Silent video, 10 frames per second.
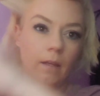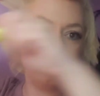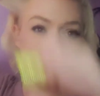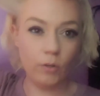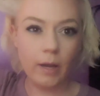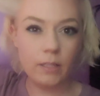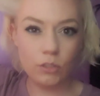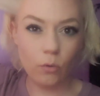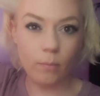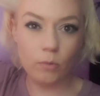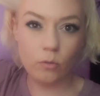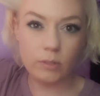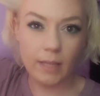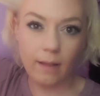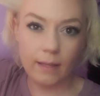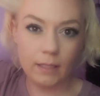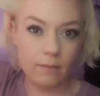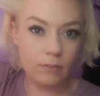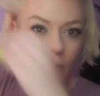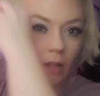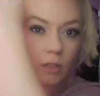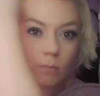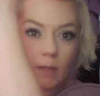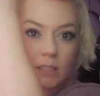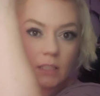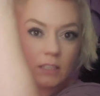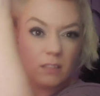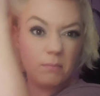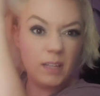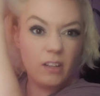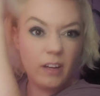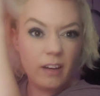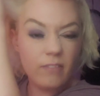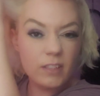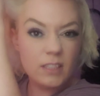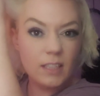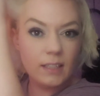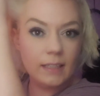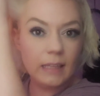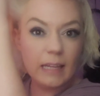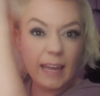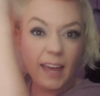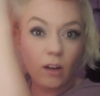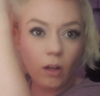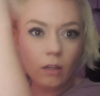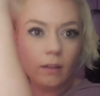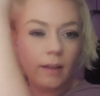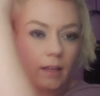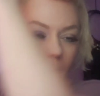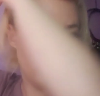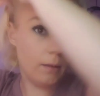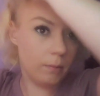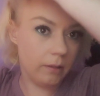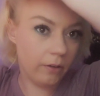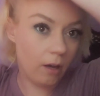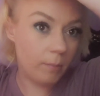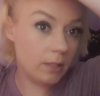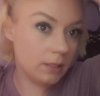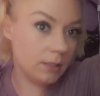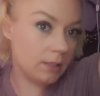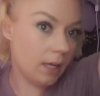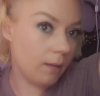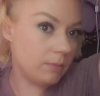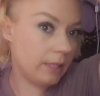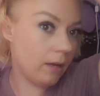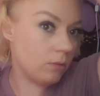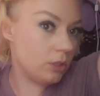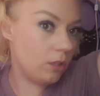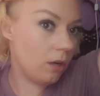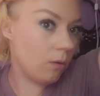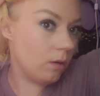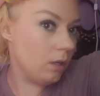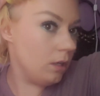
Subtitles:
If you guys know a mousse that like gives volume that doesn't make your hair feel sticky like at all, hit me up in the comments because I'm down to know.